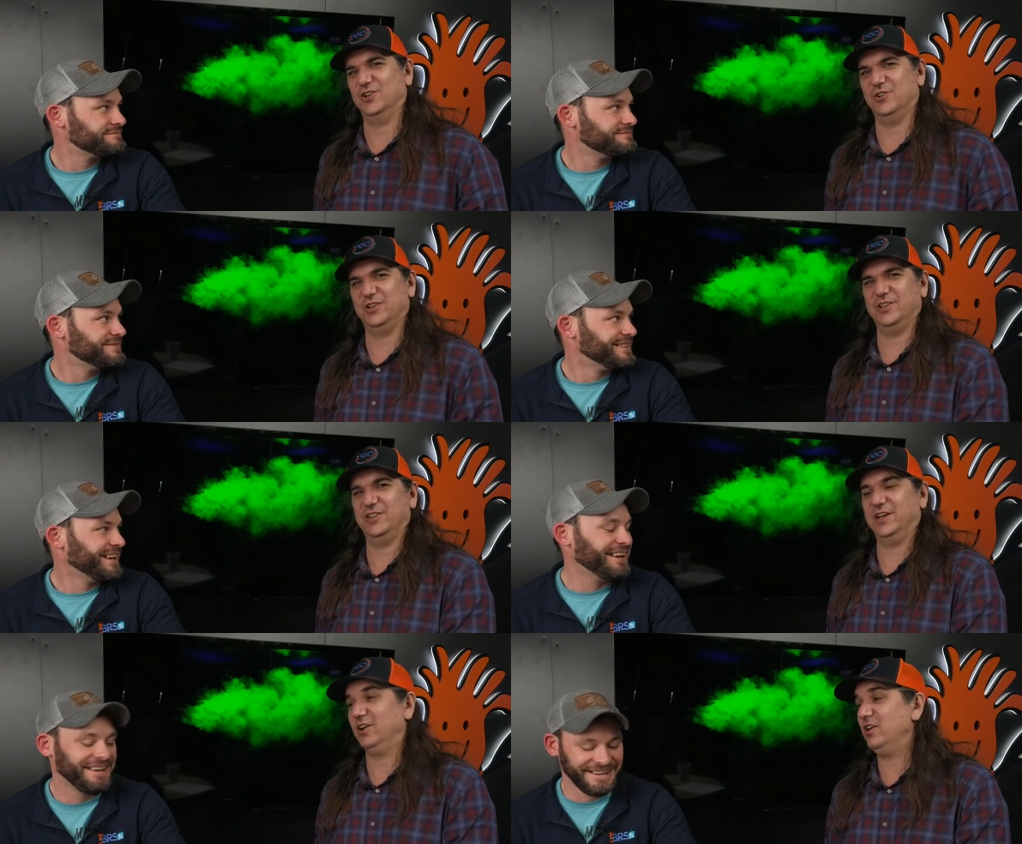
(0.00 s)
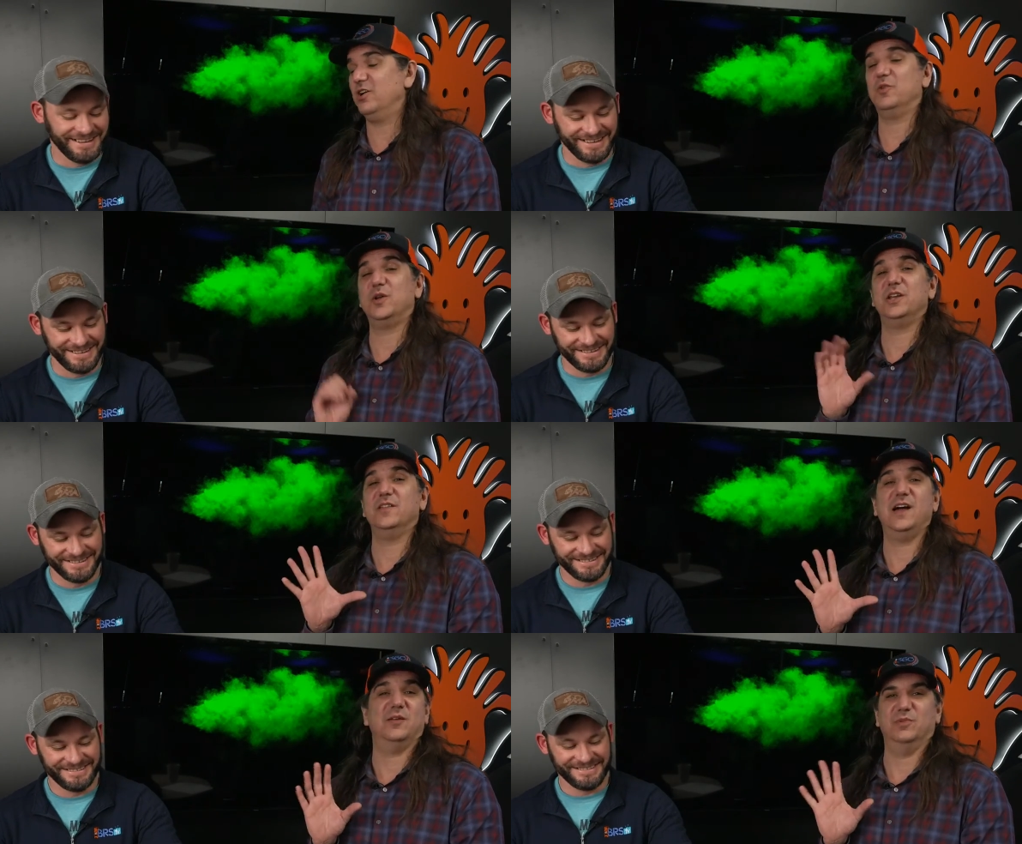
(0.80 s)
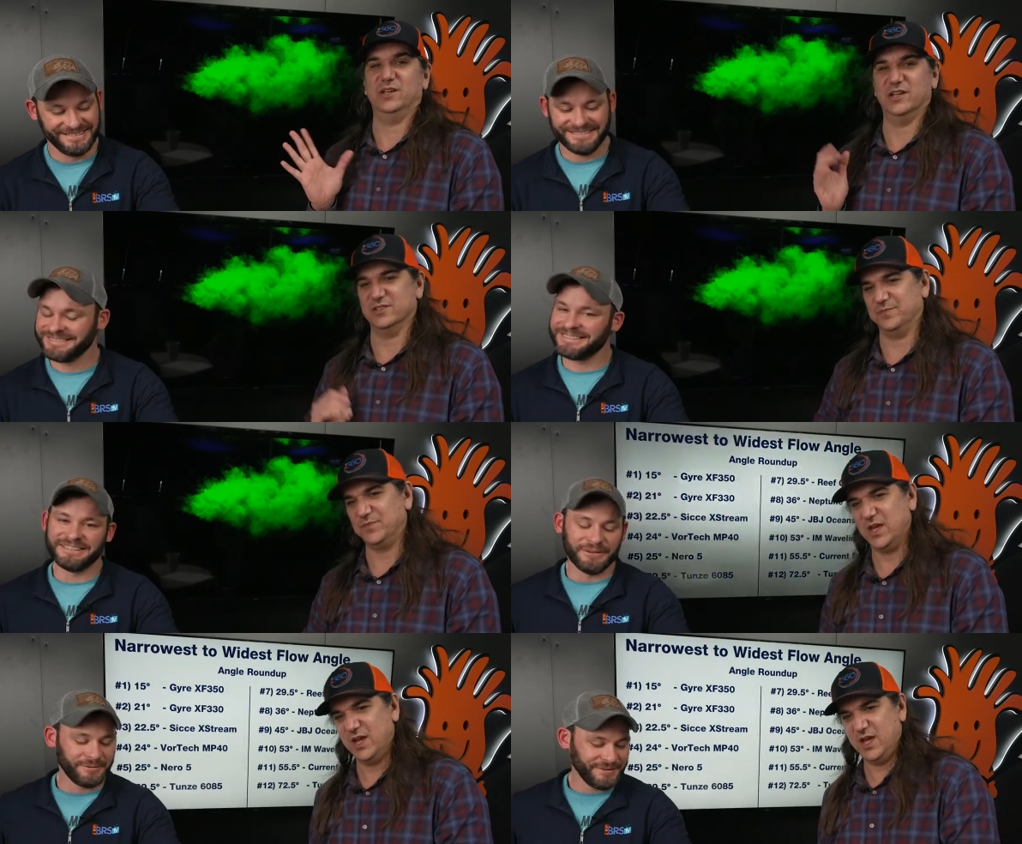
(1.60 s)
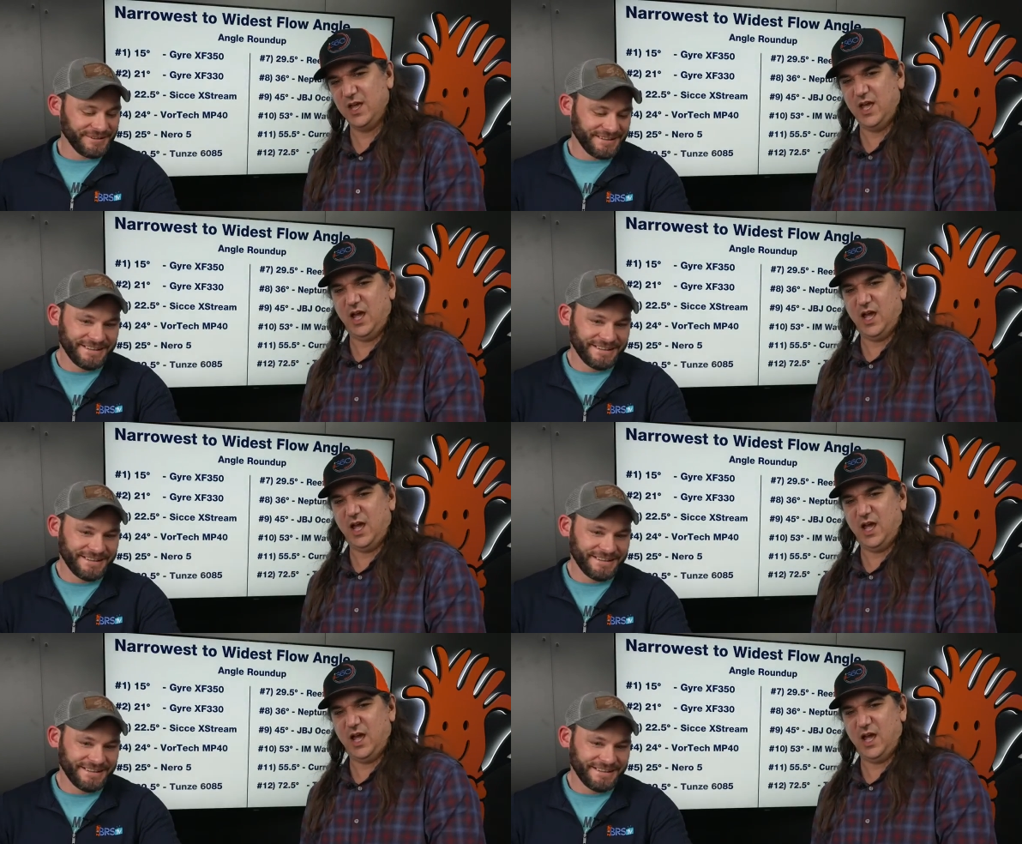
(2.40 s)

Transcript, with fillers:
Speaker 1: going to think, oh, I would have done that, but it doesn't. Nope.